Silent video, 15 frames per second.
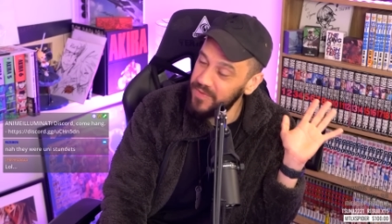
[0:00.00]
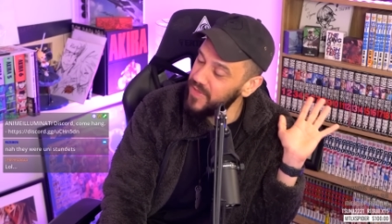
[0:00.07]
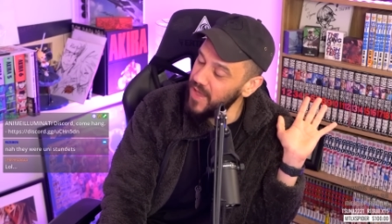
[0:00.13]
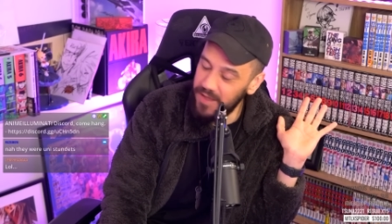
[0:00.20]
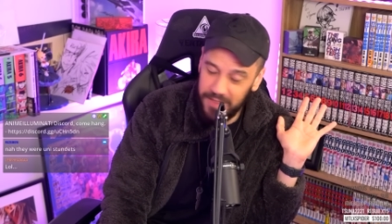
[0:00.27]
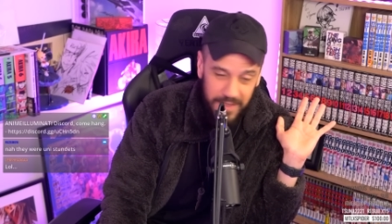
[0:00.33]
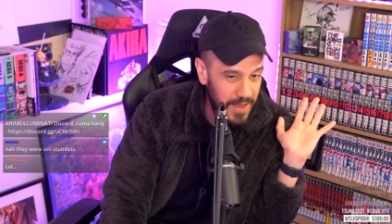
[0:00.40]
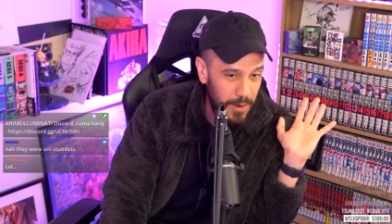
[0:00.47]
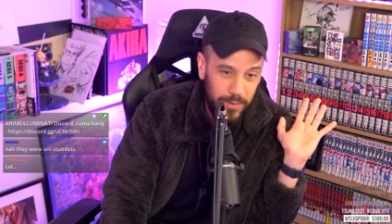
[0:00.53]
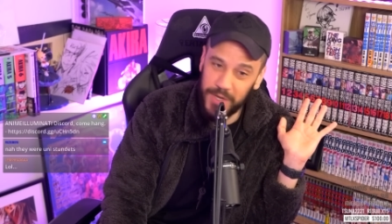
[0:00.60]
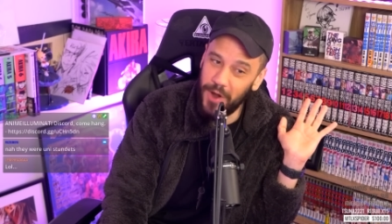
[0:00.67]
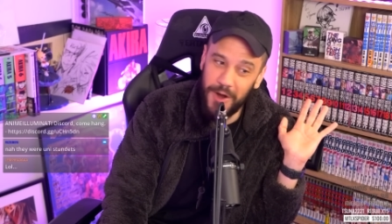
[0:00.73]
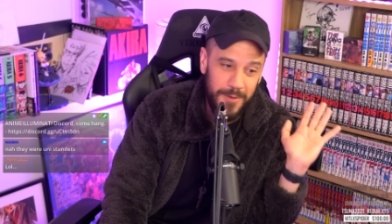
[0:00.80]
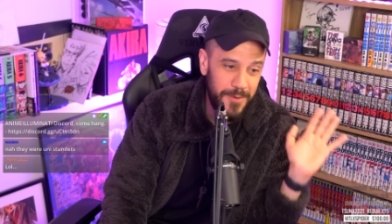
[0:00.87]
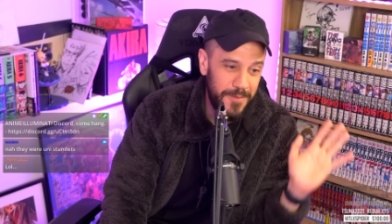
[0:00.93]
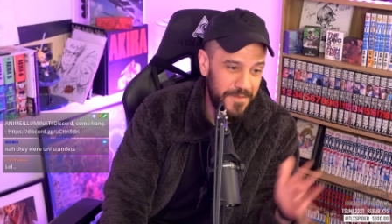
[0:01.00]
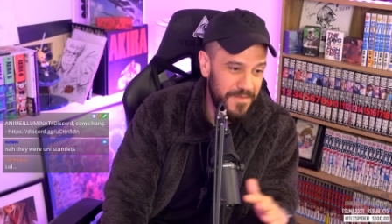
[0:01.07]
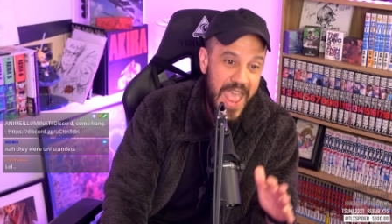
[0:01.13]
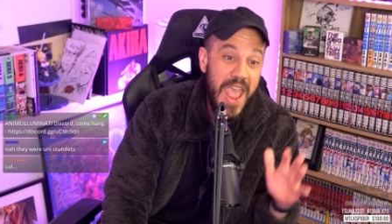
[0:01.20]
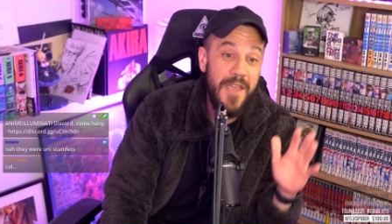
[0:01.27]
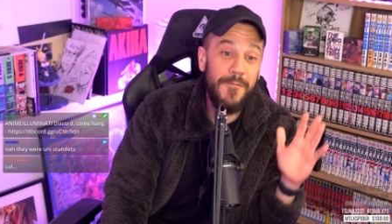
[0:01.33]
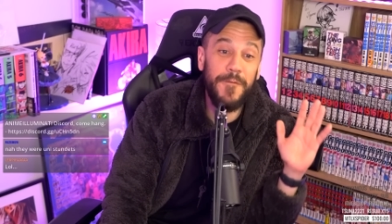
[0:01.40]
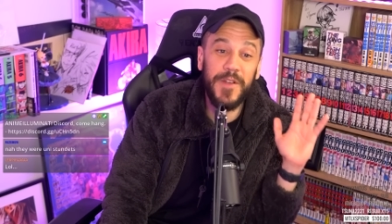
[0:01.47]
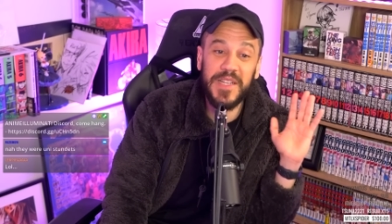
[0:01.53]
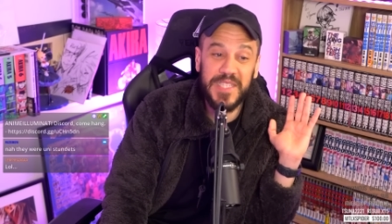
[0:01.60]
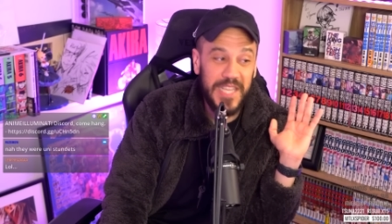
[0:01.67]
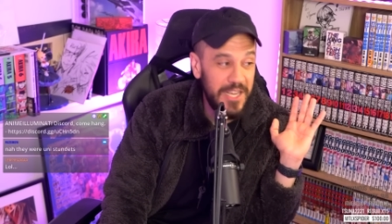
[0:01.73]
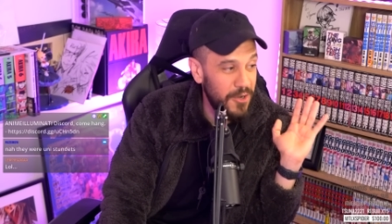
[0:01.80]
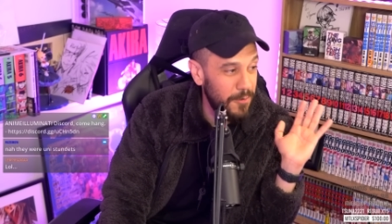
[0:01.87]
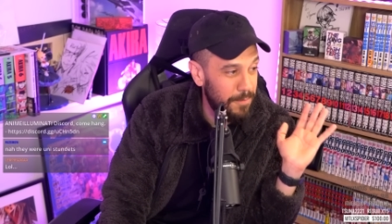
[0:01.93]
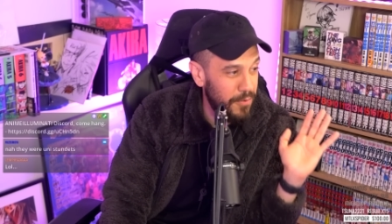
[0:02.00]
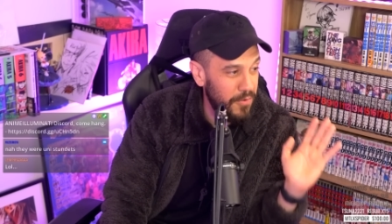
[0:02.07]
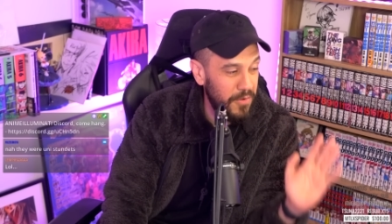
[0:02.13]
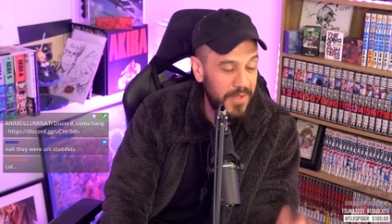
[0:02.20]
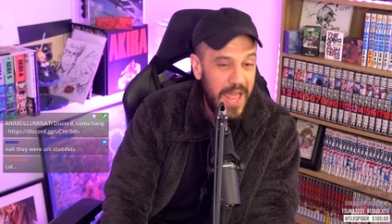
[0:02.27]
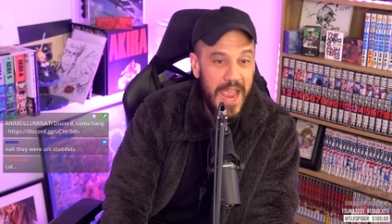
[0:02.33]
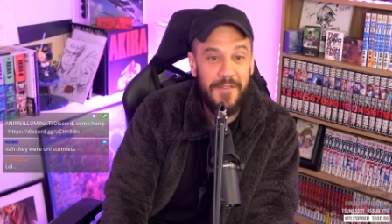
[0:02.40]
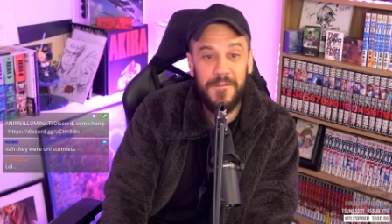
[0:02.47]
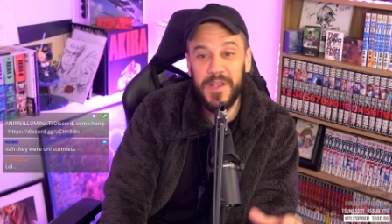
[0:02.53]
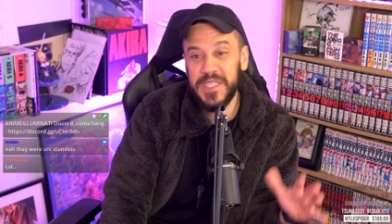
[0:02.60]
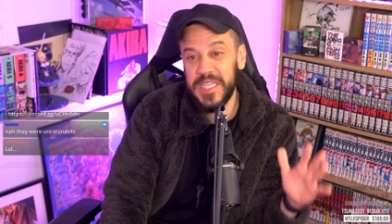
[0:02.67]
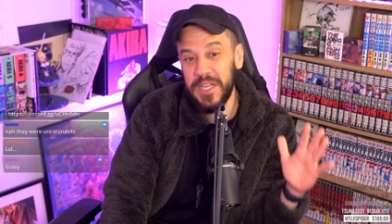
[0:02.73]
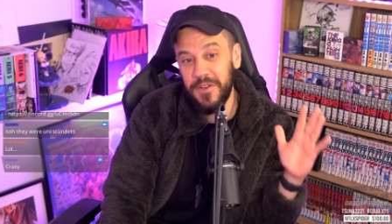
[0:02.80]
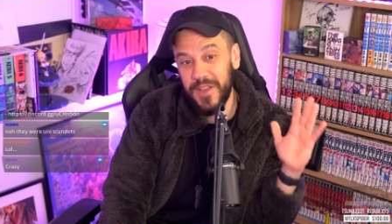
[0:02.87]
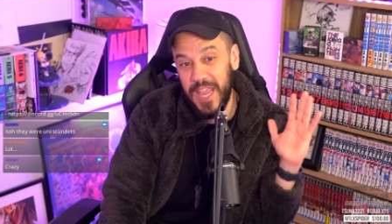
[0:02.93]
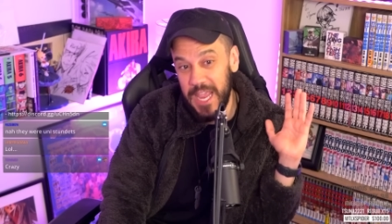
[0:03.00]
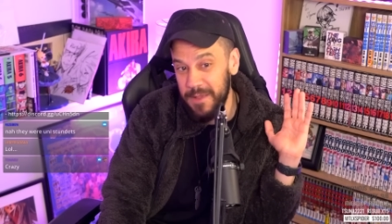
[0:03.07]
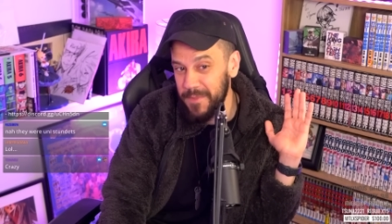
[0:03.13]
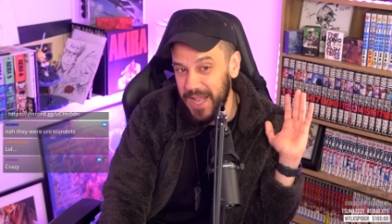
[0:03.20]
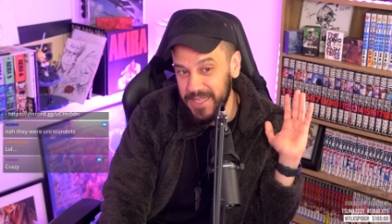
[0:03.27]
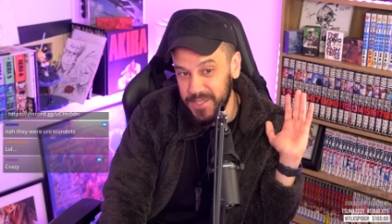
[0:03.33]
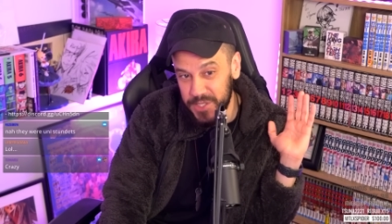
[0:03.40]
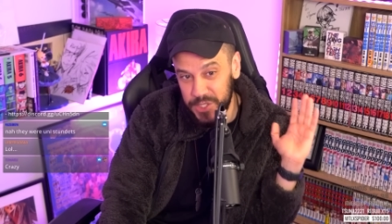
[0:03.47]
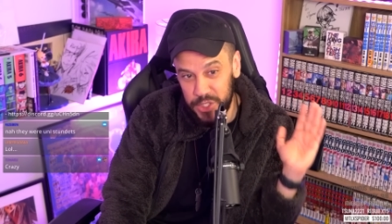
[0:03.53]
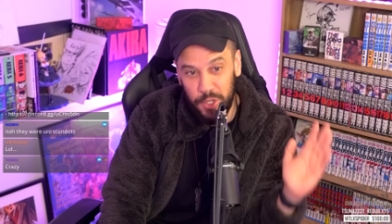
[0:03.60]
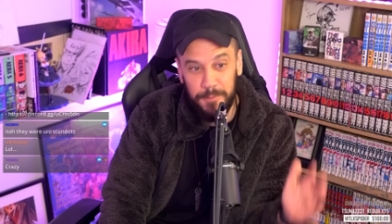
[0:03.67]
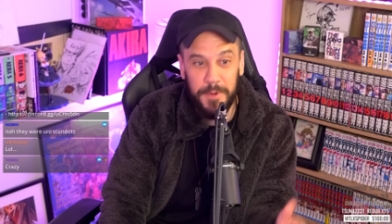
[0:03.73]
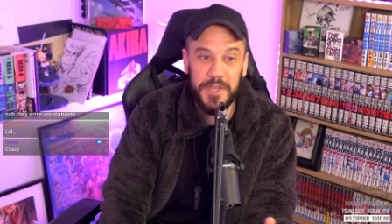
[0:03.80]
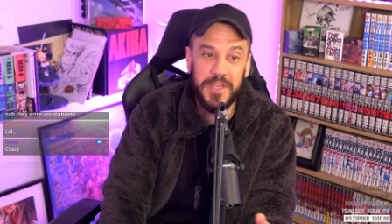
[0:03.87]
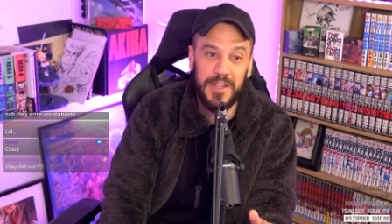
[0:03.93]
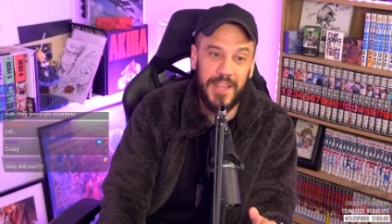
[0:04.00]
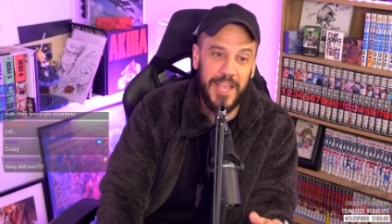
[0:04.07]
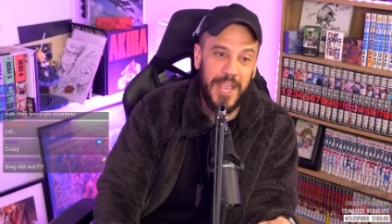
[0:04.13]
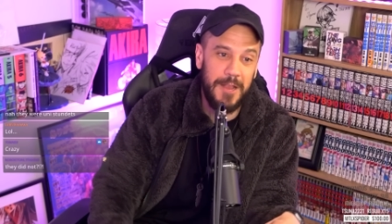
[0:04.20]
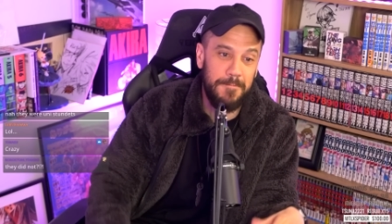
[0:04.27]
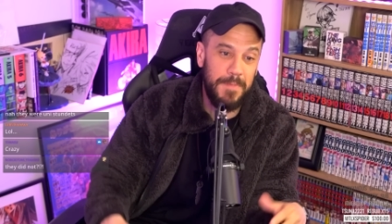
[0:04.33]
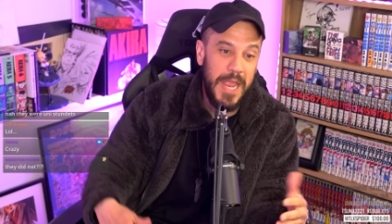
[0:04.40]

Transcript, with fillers: it was horrible. Every single pool, every single game got super delayed.